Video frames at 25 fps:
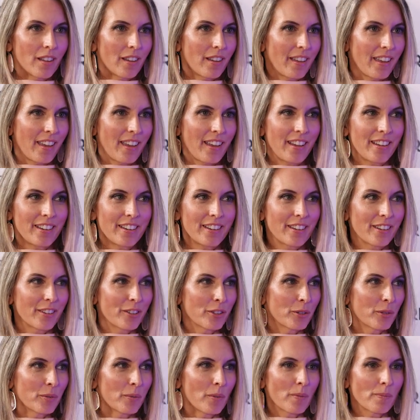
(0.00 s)
And,
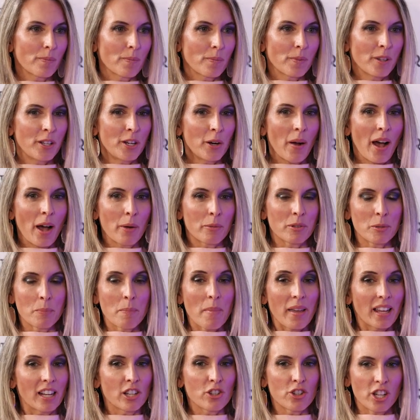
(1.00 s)
I was
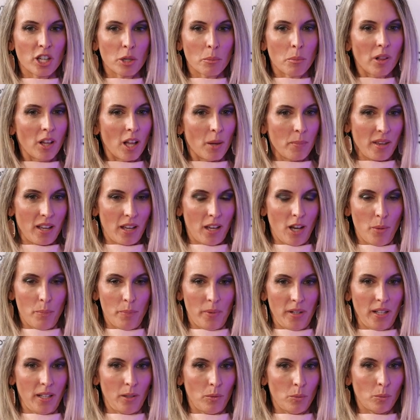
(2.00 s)
managing a plumbing
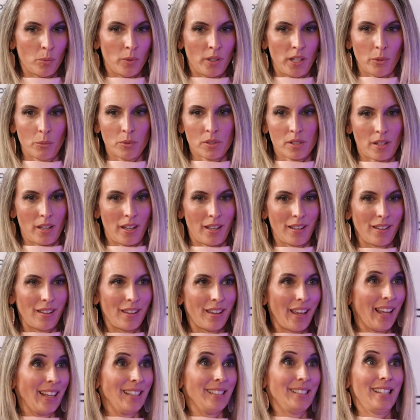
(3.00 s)
company when I was like
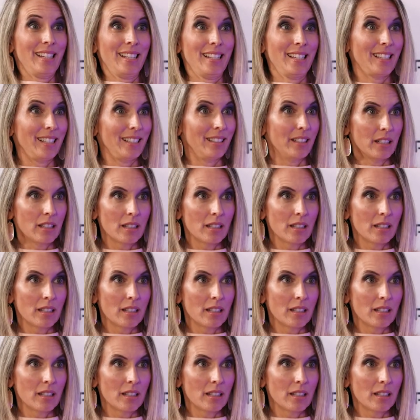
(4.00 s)
18.